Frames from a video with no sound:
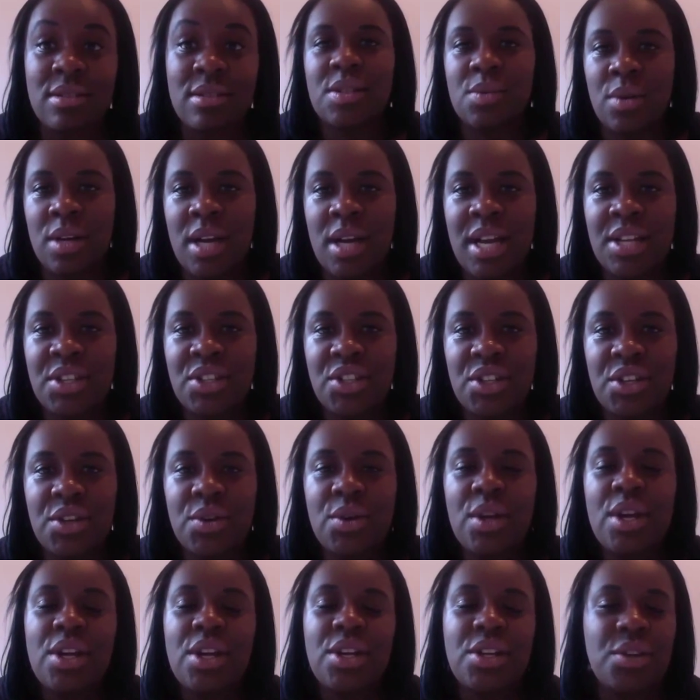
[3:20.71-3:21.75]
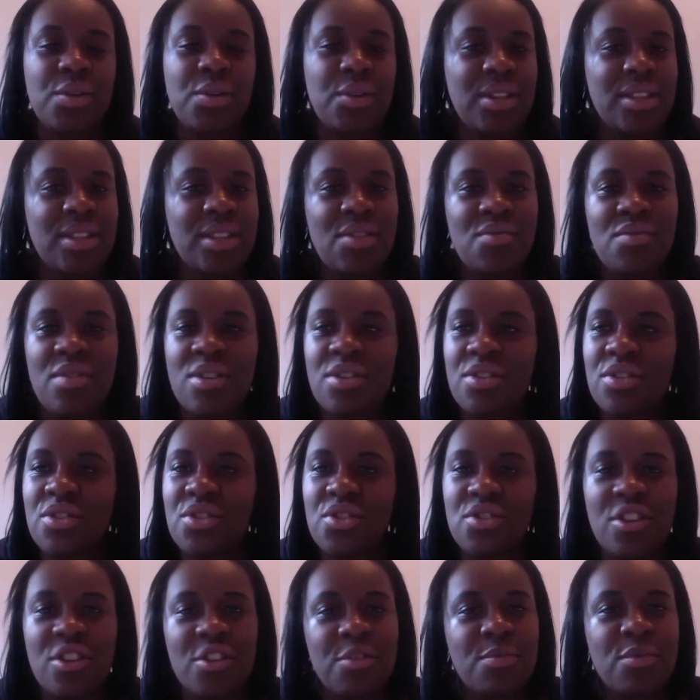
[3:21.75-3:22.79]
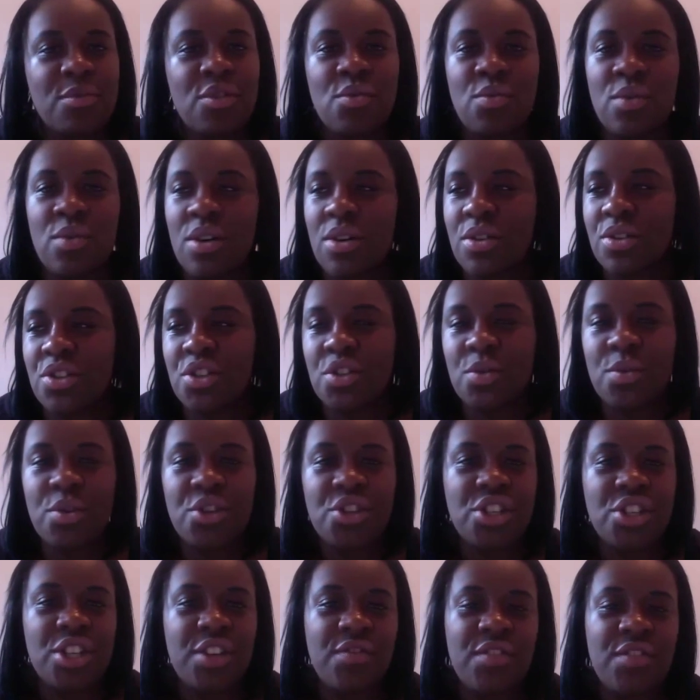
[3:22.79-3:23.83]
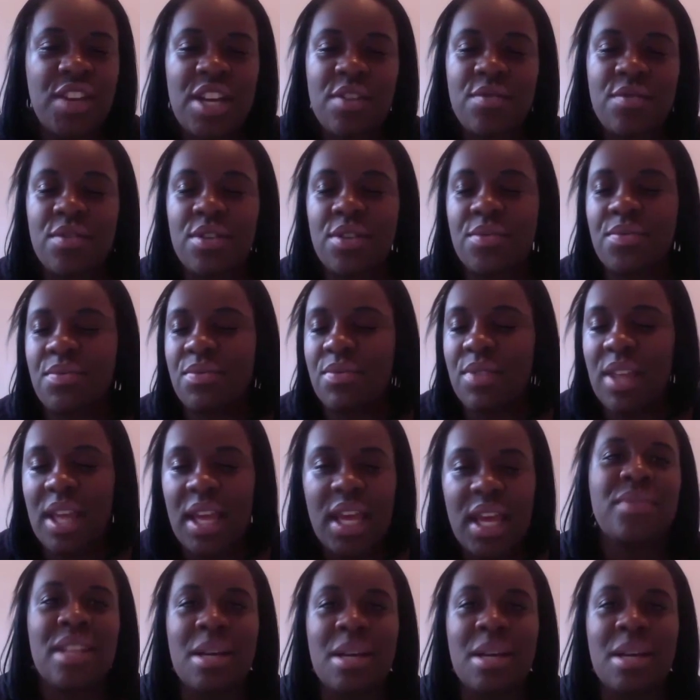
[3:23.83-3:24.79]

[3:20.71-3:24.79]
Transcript: What I do, you can then run on the treadmill whilst you're watching your favorite thing.